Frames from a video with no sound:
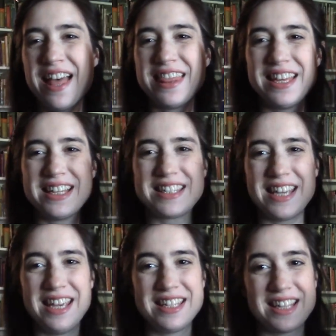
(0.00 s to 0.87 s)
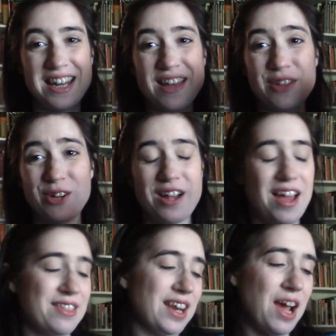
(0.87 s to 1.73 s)
This is another
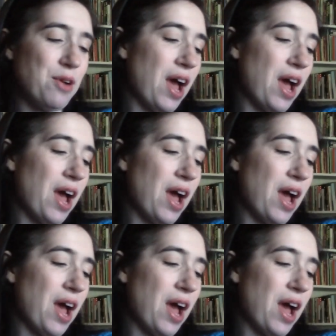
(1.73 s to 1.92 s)
uh, that I,